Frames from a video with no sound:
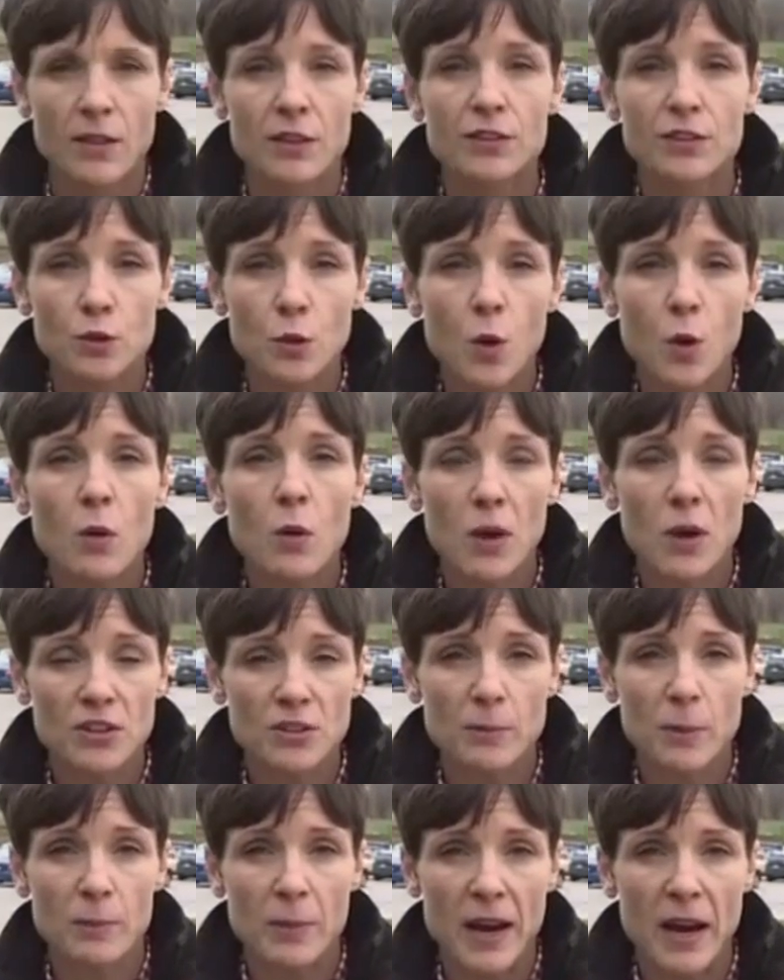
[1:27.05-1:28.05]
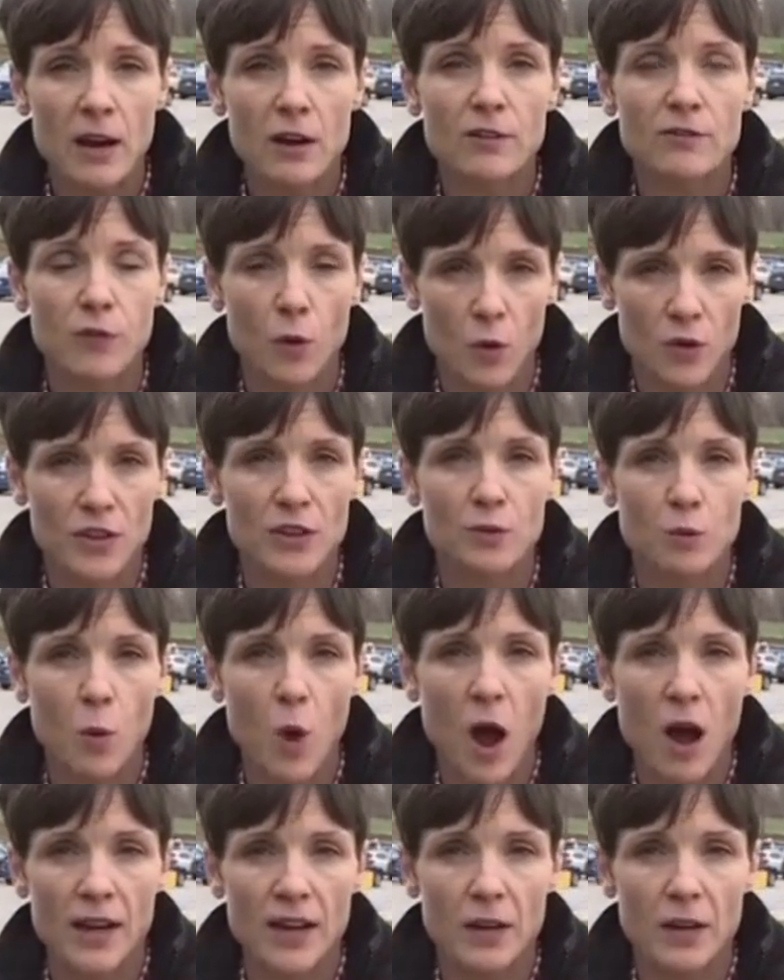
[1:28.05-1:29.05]
The school was prepared for this
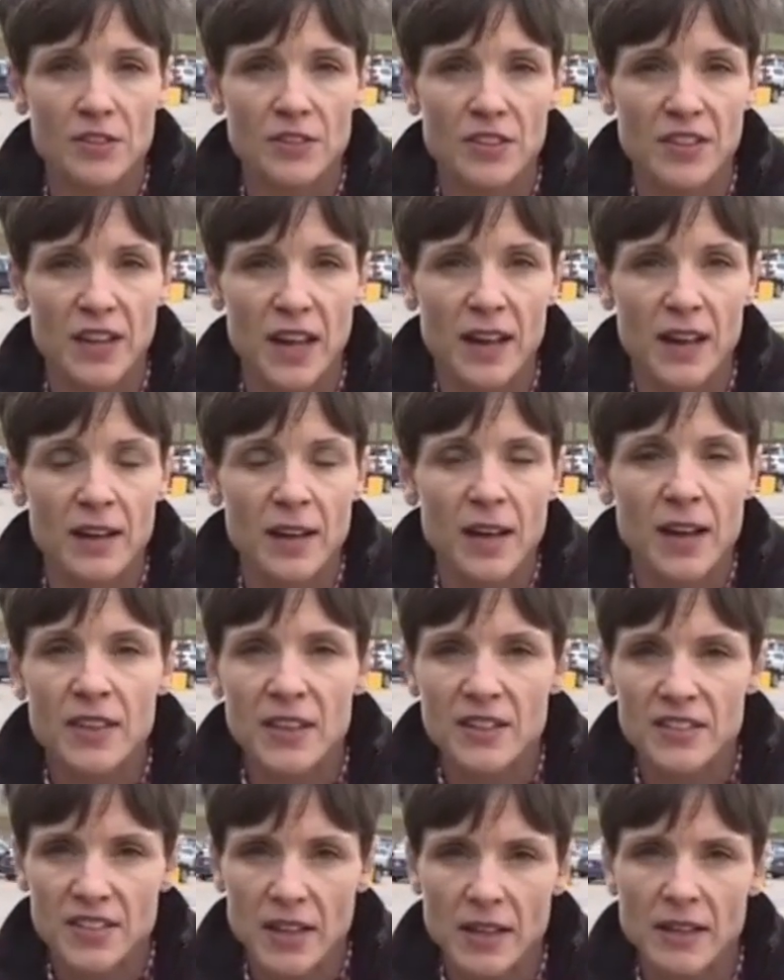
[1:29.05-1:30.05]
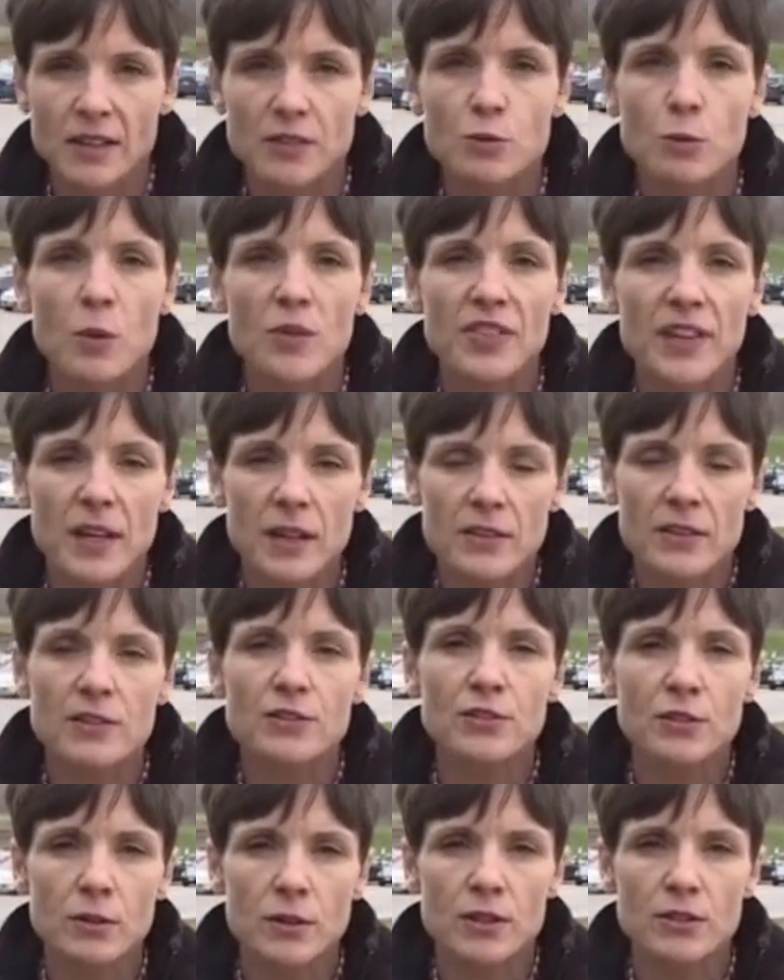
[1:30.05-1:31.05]
walkout today. They said it's within the
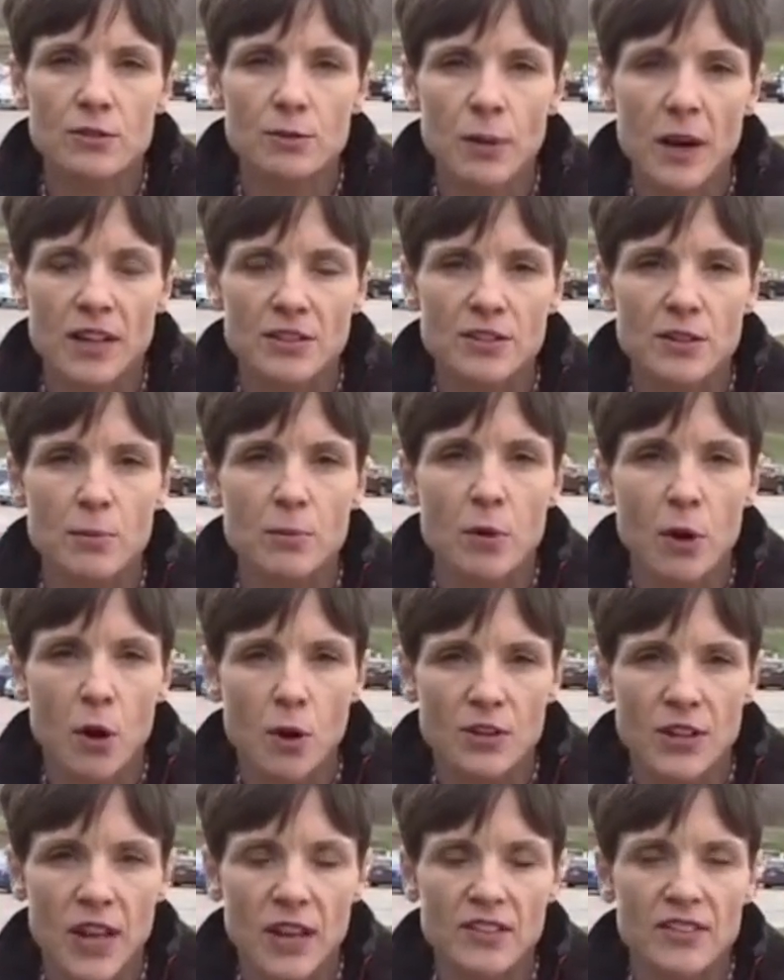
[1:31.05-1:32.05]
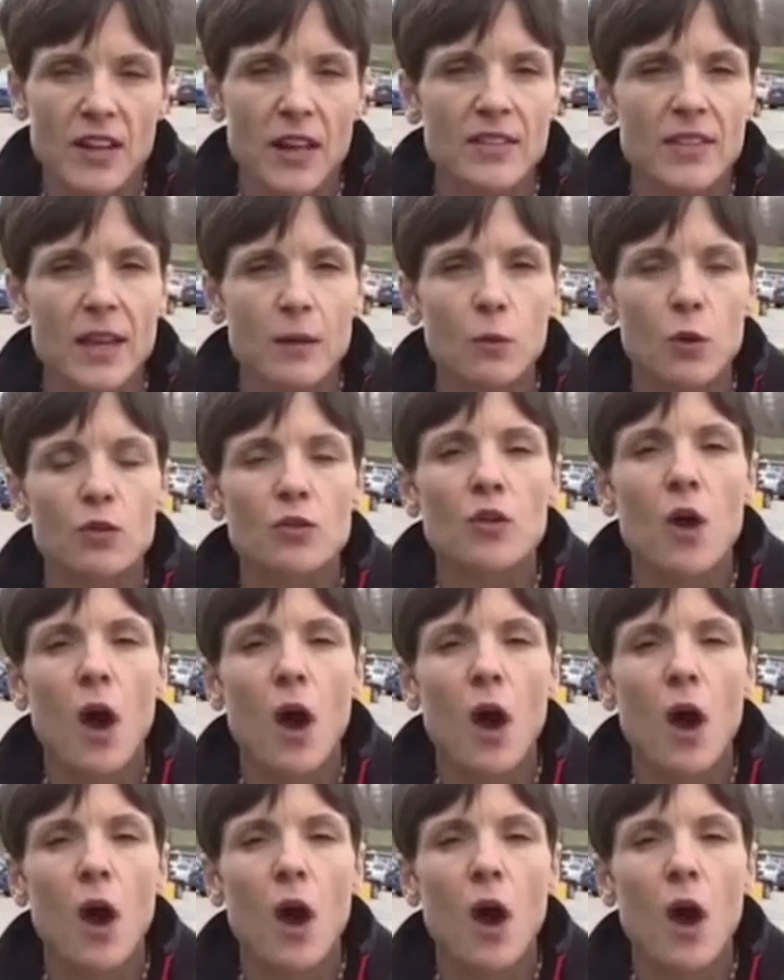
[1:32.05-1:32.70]
students' rights to protest, and they will